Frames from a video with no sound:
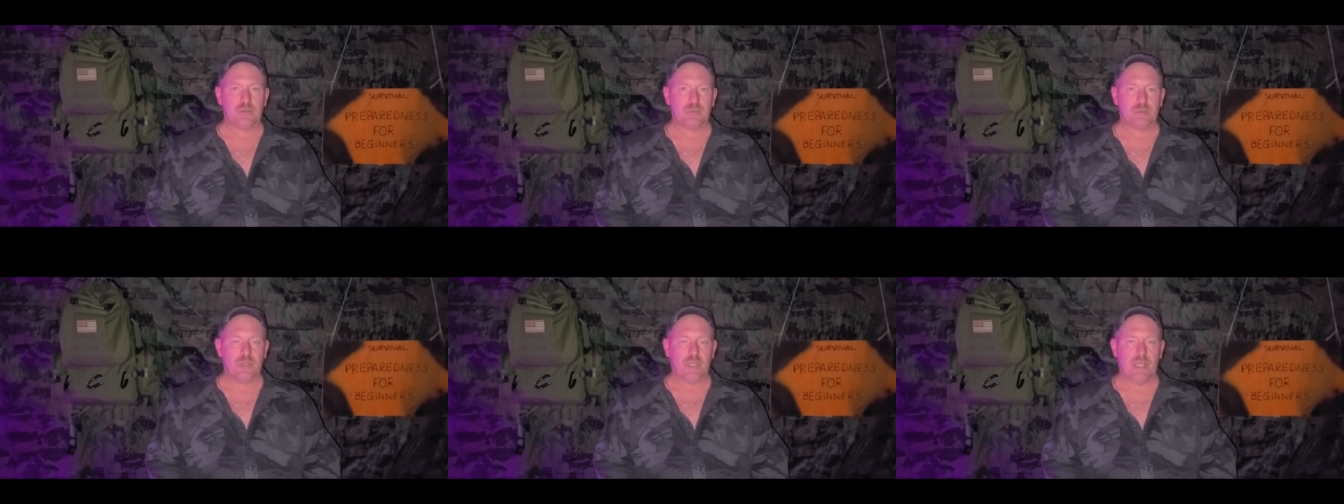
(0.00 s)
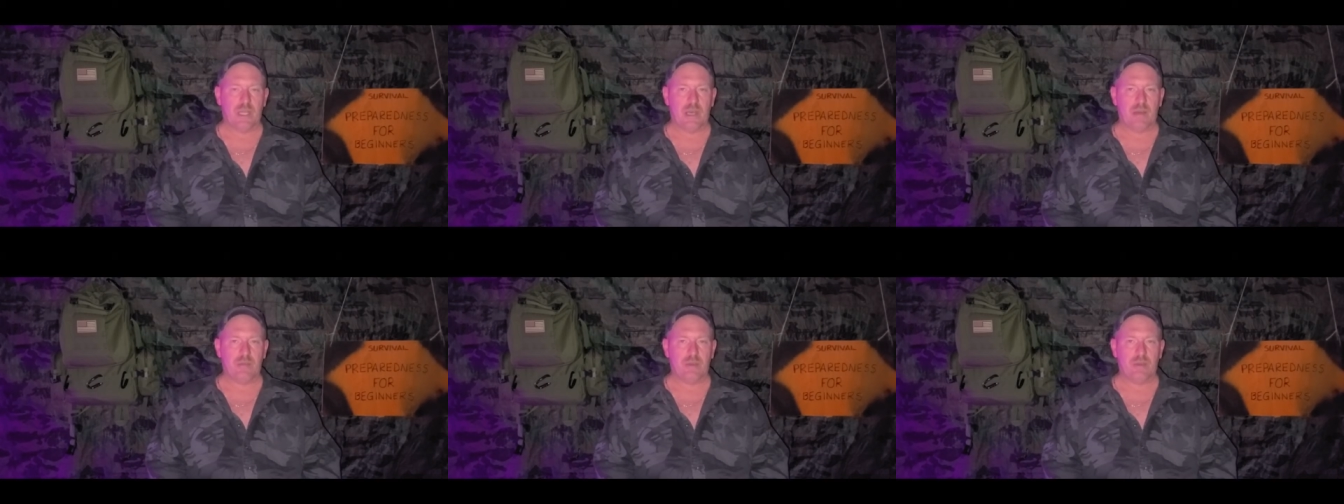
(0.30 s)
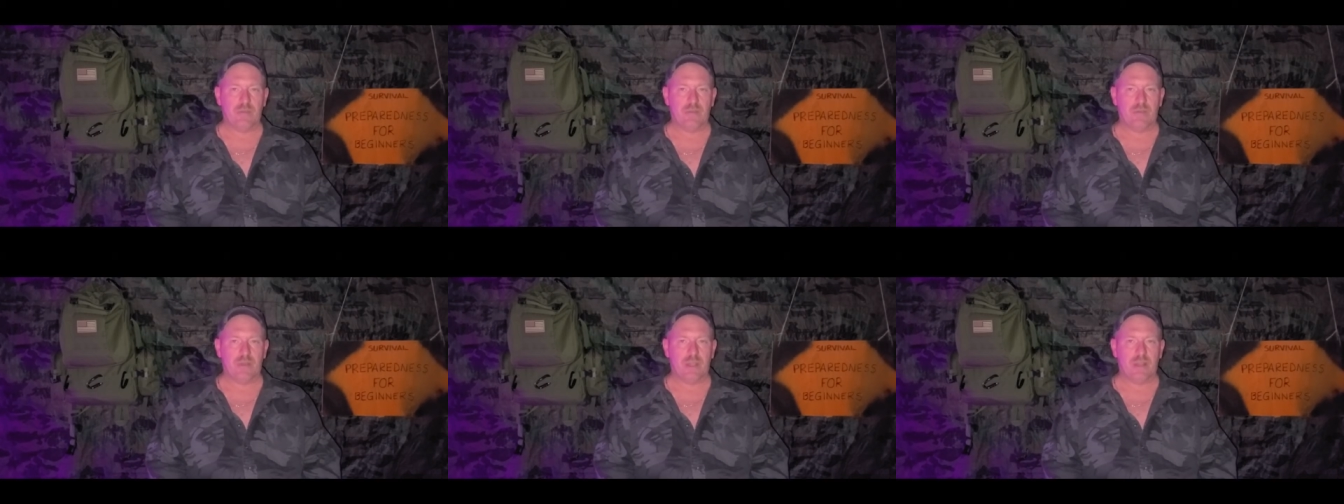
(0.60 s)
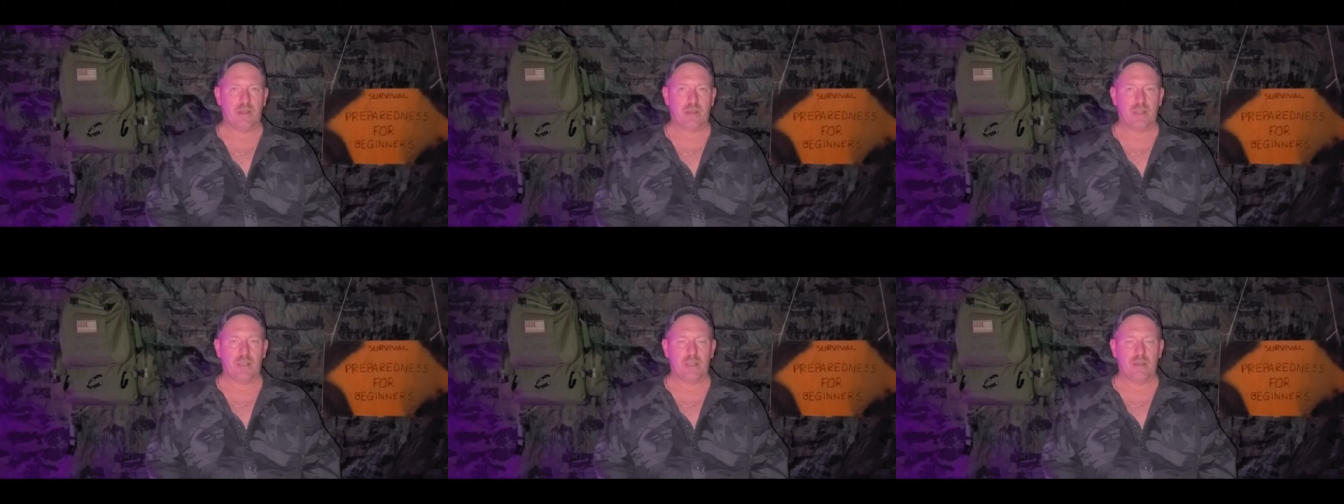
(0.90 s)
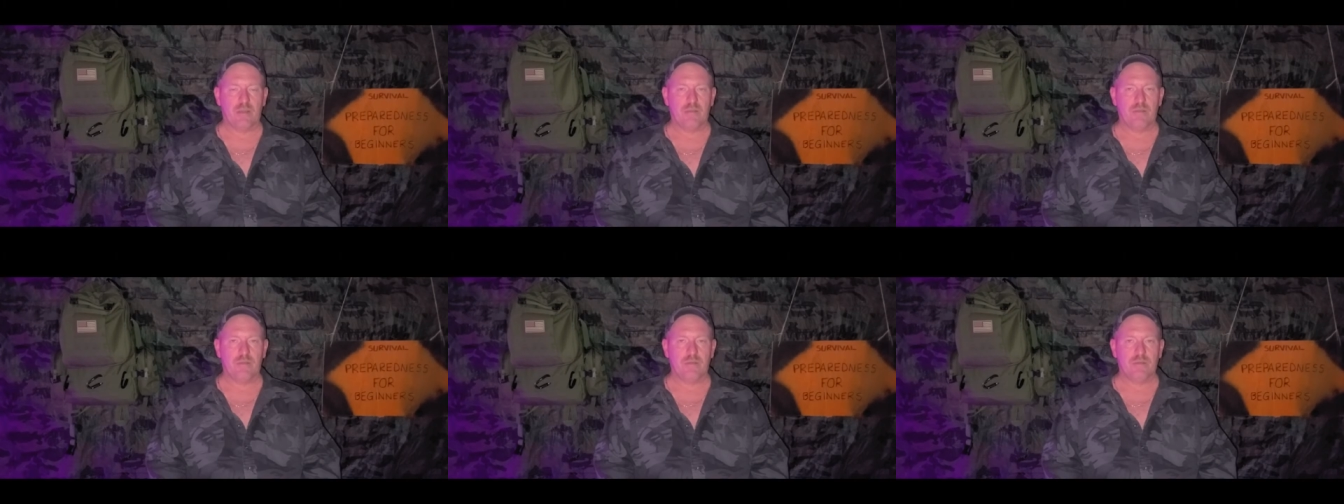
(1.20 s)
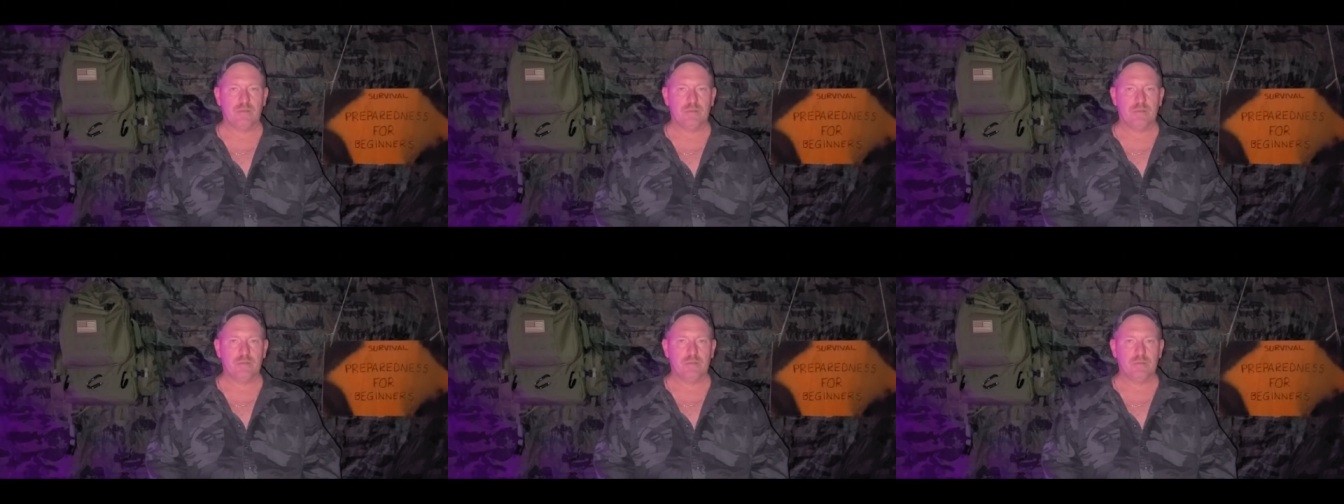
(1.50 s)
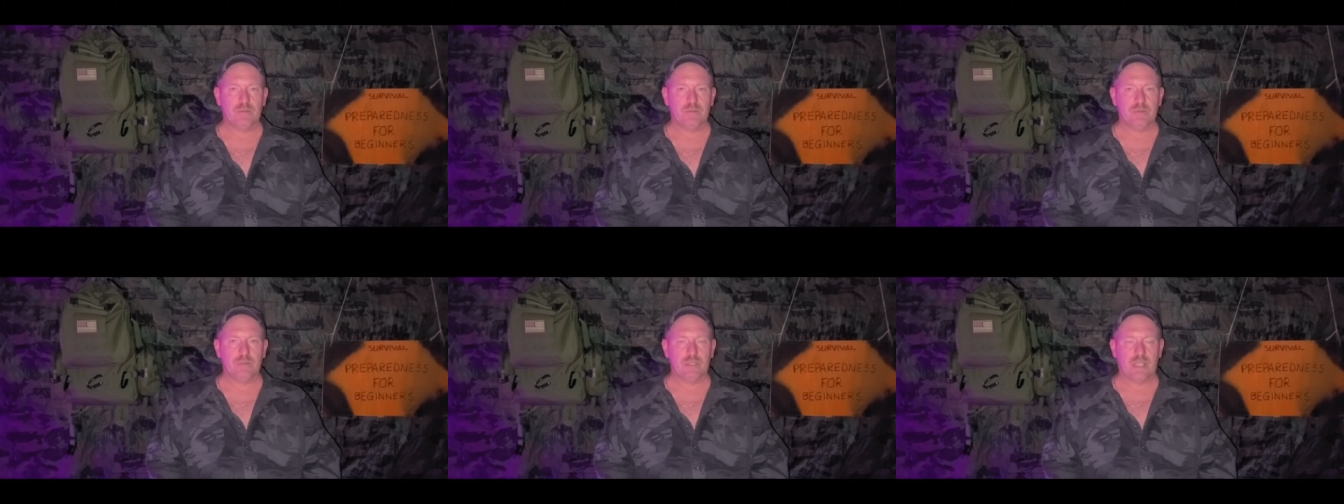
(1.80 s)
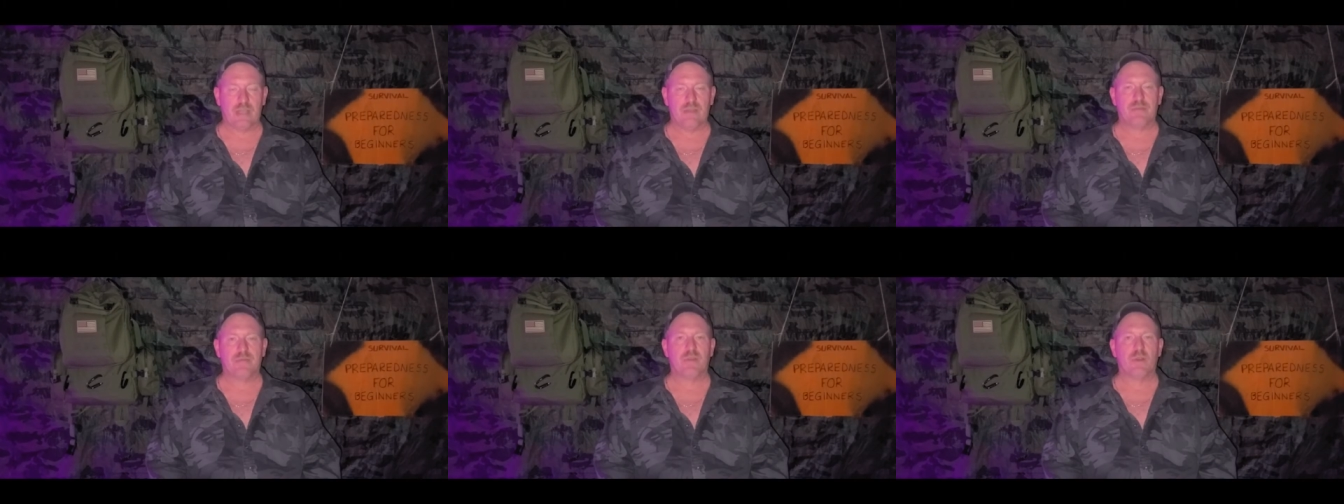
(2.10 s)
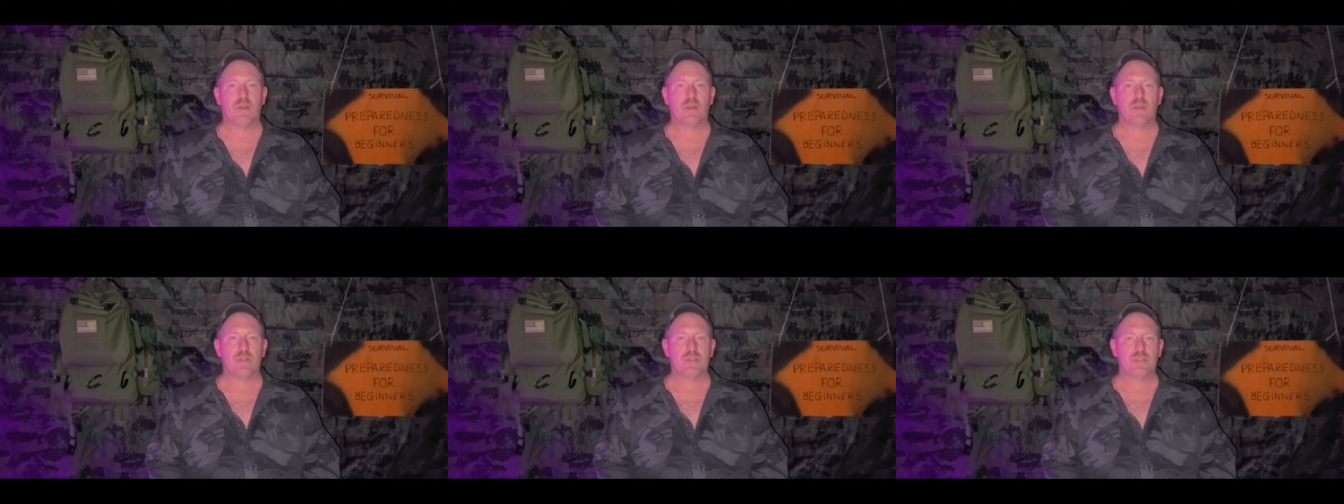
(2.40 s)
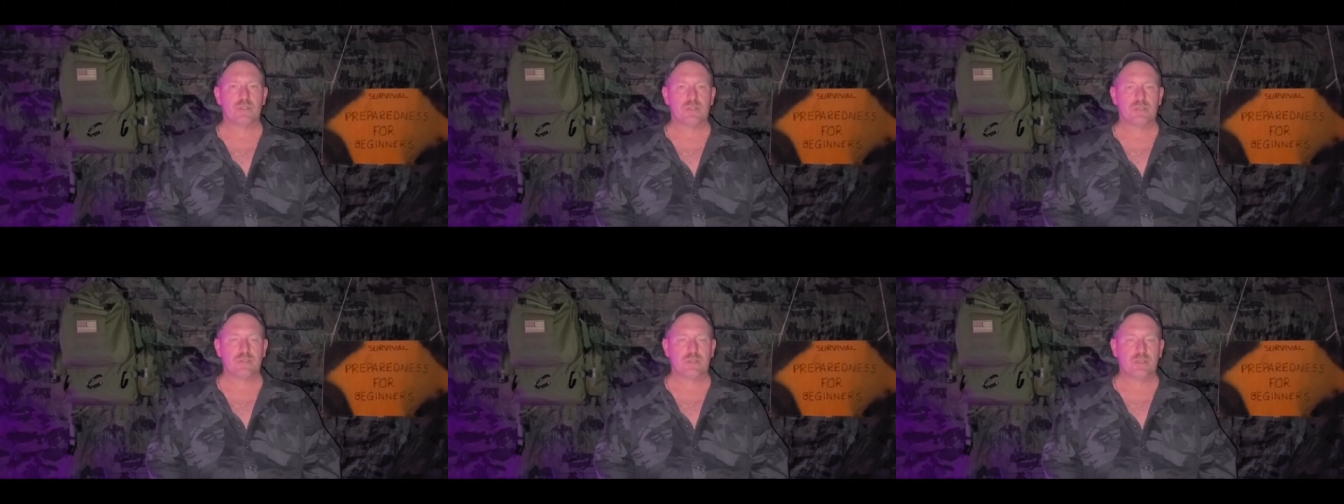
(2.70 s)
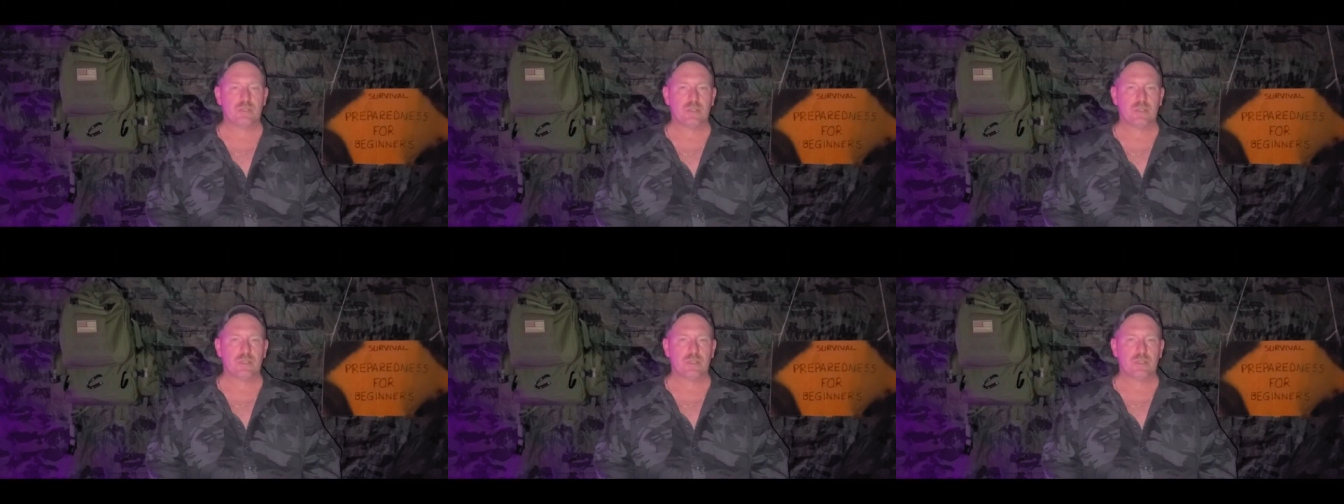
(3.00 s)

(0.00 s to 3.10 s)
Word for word: we have a very diverse